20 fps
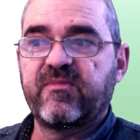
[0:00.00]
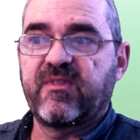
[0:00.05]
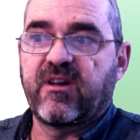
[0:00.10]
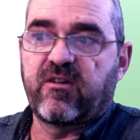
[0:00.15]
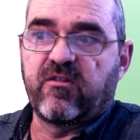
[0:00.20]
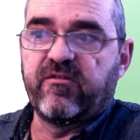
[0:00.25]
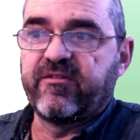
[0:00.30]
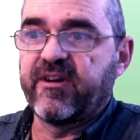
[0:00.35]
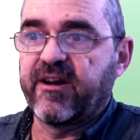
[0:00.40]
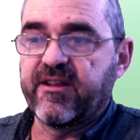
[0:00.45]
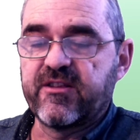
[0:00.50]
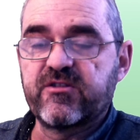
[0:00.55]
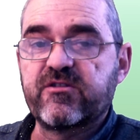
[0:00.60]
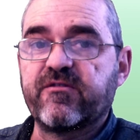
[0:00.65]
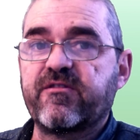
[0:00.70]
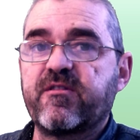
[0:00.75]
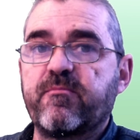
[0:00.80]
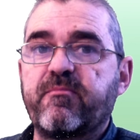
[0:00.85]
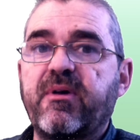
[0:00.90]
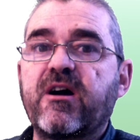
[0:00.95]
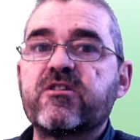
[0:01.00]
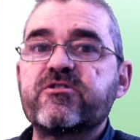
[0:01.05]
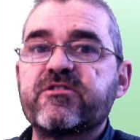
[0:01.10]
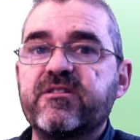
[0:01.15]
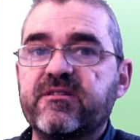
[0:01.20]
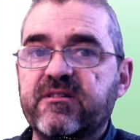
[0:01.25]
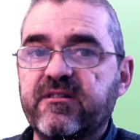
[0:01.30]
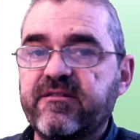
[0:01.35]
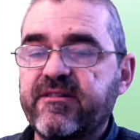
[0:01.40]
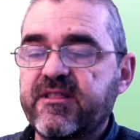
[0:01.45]
the covariance of the
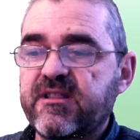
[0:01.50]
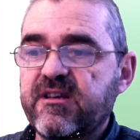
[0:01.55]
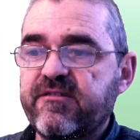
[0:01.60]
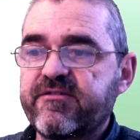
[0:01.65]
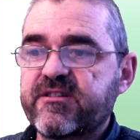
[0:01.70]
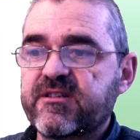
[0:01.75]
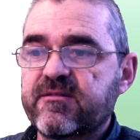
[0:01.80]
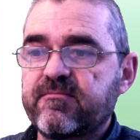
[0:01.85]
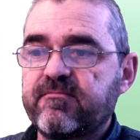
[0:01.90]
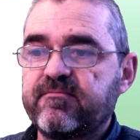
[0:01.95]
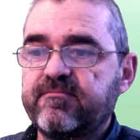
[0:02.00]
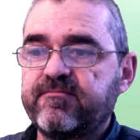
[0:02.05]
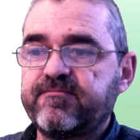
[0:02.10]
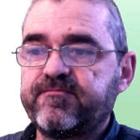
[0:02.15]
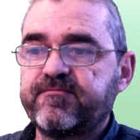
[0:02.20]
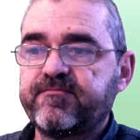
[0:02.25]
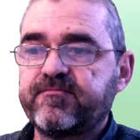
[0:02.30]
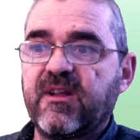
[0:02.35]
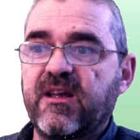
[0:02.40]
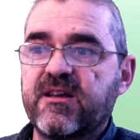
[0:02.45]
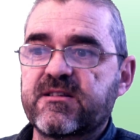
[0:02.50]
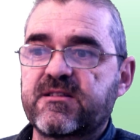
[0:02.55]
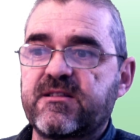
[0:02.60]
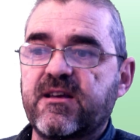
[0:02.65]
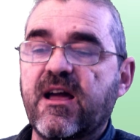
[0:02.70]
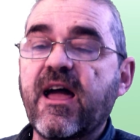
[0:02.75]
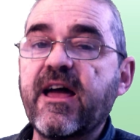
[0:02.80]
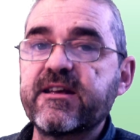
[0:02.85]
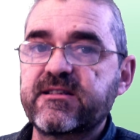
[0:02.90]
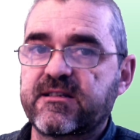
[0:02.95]
partial derivatives, is
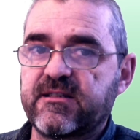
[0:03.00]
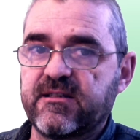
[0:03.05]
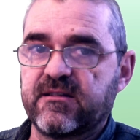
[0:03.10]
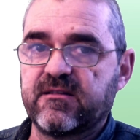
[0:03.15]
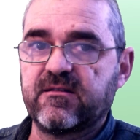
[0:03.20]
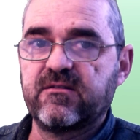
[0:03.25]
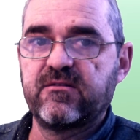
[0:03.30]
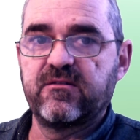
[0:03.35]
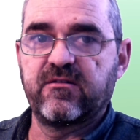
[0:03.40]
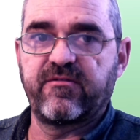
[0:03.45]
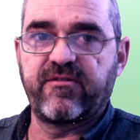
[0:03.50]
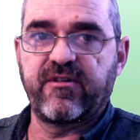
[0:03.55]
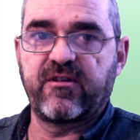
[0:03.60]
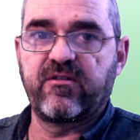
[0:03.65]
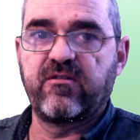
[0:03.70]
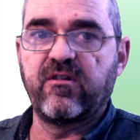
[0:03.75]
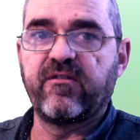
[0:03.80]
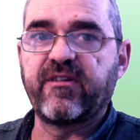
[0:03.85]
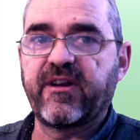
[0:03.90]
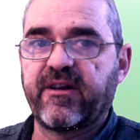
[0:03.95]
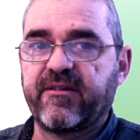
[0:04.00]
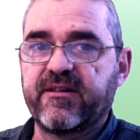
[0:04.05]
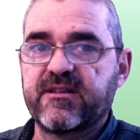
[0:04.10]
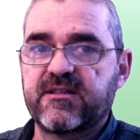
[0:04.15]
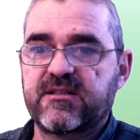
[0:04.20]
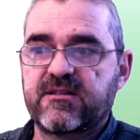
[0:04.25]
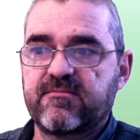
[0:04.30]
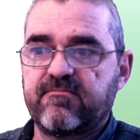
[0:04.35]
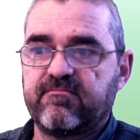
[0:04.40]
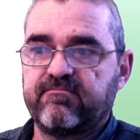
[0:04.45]
the Hessian of the
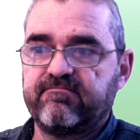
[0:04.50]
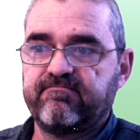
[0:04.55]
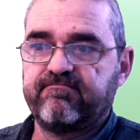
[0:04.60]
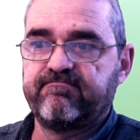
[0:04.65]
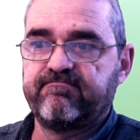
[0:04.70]
covariance.